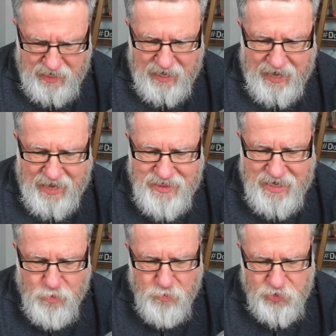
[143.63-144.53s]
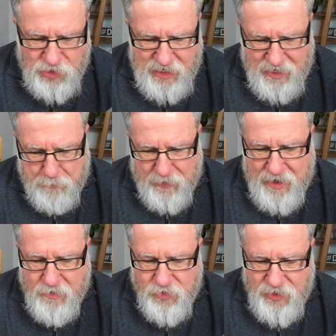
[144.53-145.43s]
and then you'll see it
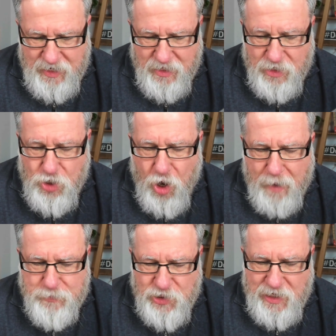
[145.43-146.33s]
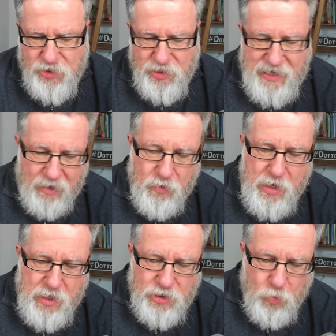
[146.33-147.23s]
appears in the top section now.
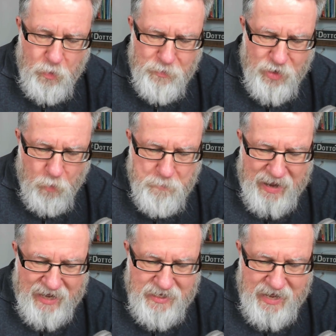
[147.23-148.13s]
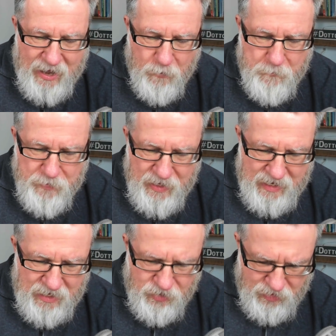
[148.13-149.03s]
So when we go back now
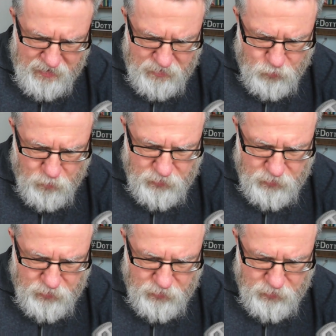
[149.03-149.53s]
into the control